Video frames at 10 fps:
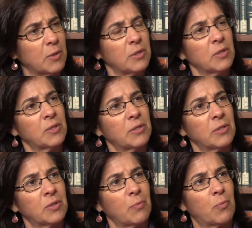Yeah. So there's
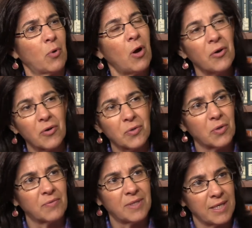there's a broader
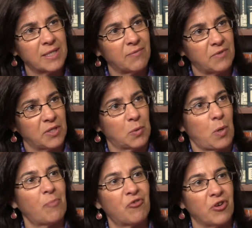sort of sense of
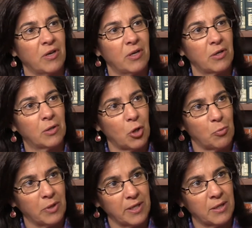disruption mm-hmm.
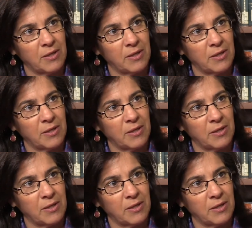globally.